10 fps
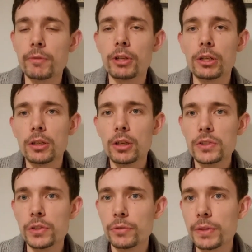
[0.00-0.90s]
with a
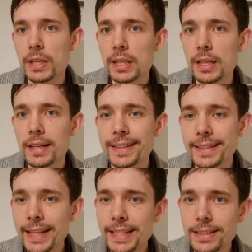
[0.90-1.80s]
lot of the
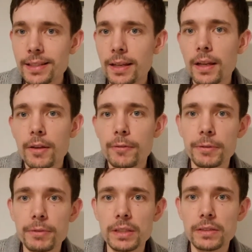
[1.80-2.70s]
late
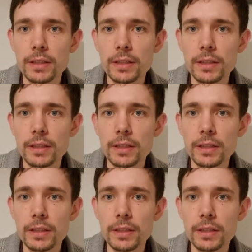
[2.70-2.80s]
15th